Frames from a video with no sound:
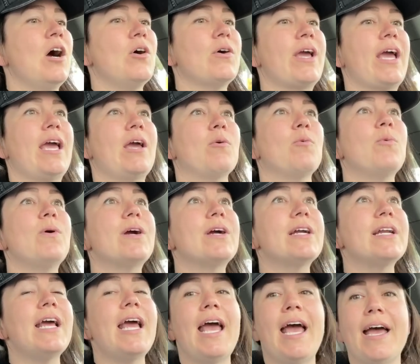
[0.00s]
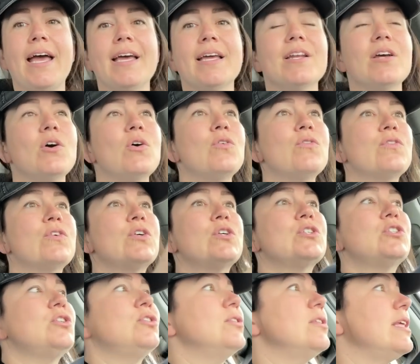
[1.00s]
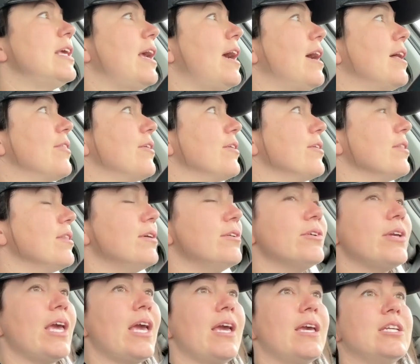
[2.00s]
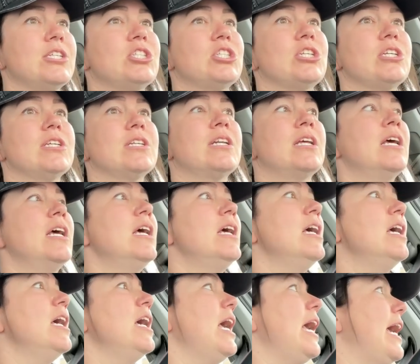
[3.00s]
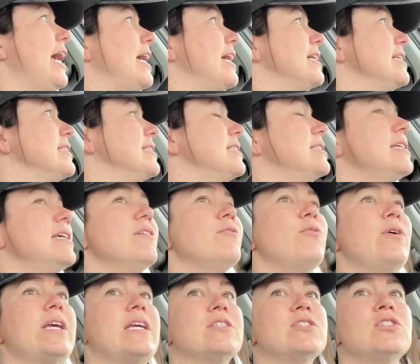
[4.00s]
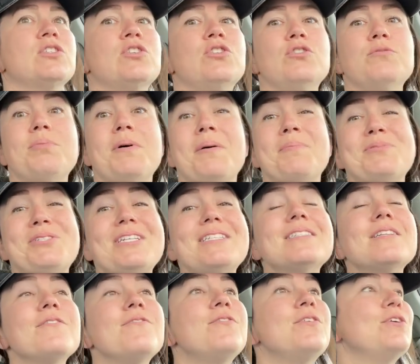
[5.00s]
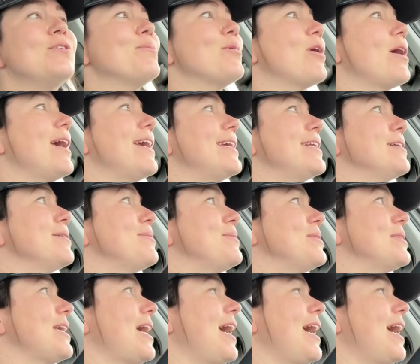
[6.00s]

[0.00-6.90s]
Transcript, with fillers: Okay, we're gonna head over to the other location and see if we can scoop up just a few more items.